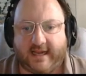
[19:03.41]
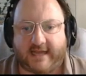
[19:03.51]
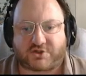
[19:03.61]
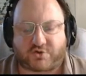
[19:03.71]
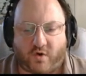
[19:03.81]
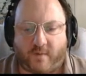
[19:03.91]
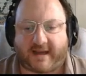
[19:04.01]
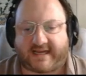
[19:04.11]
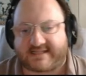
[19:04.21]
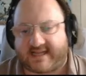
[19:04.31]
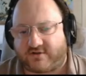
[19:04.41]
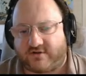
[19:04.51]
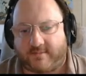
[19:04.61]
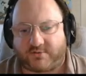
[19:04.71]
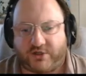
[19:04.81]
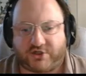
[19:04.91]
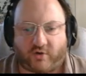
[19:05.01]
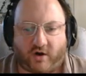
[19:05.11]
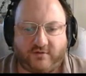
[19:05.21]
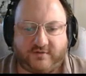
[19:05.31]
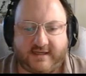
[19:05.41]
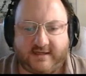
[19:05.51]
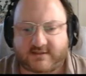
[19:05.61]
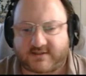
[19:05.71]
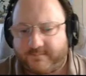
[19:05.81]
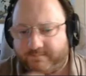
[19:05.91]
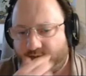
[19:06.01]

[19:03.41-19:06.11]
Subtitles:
Its drawback is that 2 damage will hit your own things,